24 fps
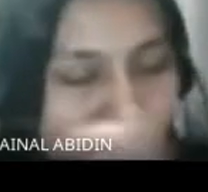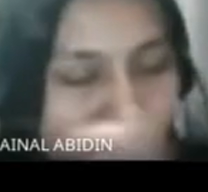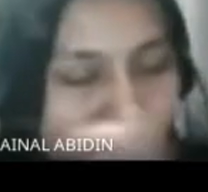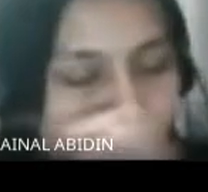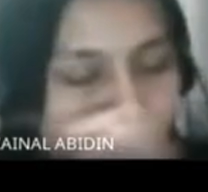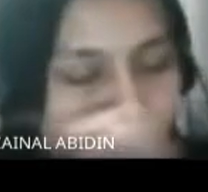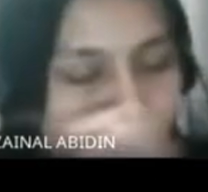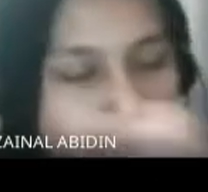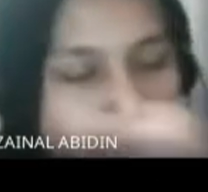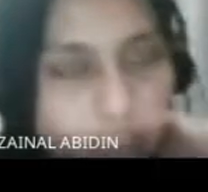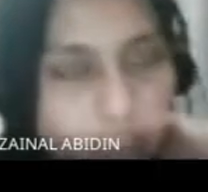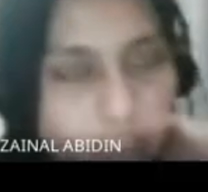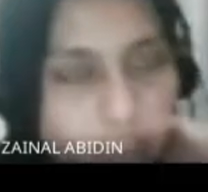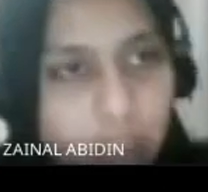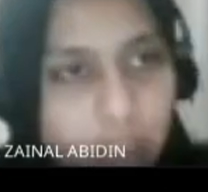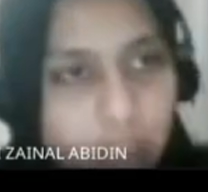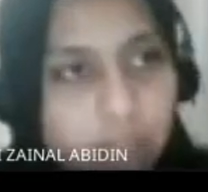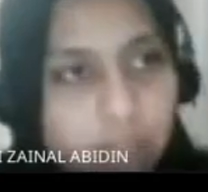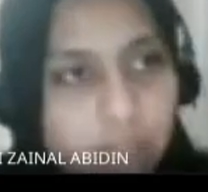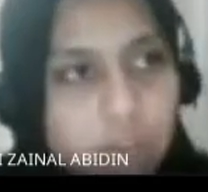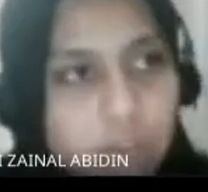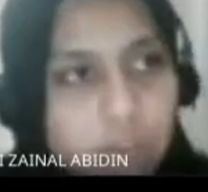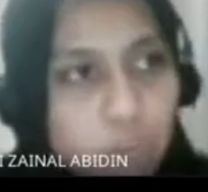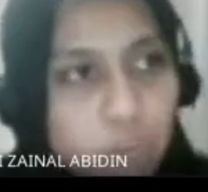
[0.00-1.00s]
already have
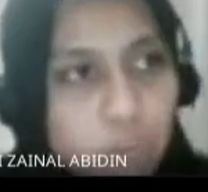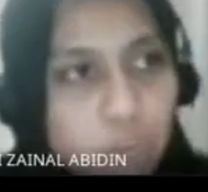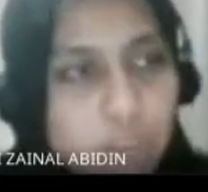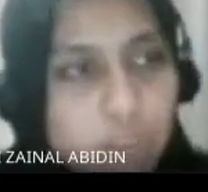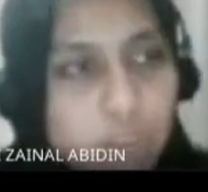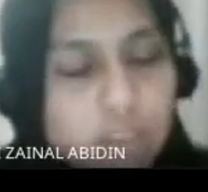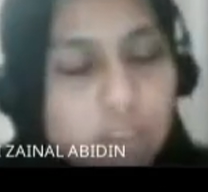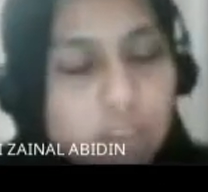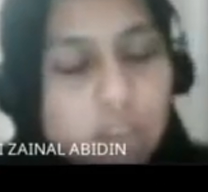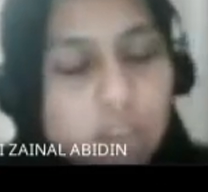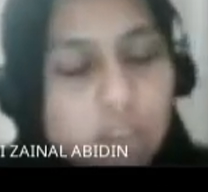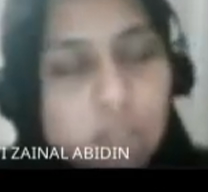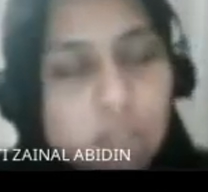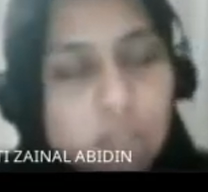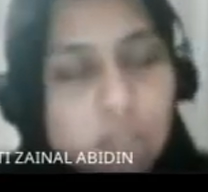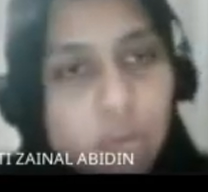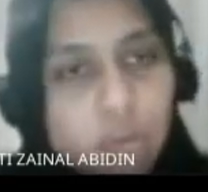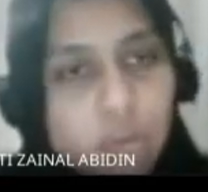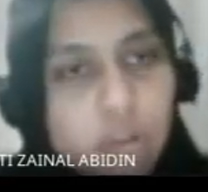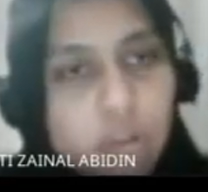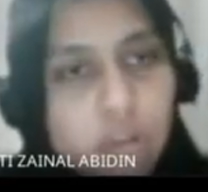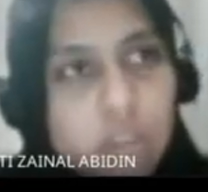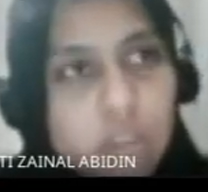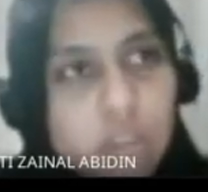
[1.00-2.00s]
this one system
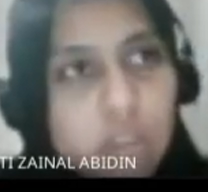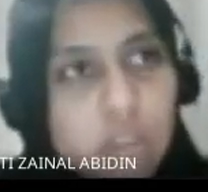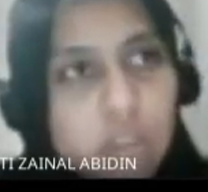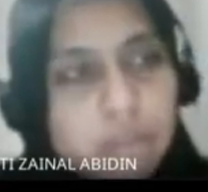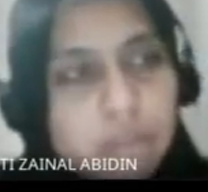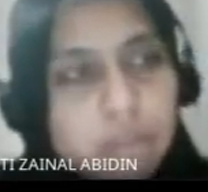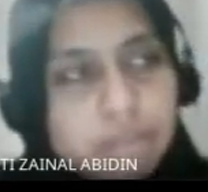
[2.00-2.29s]
already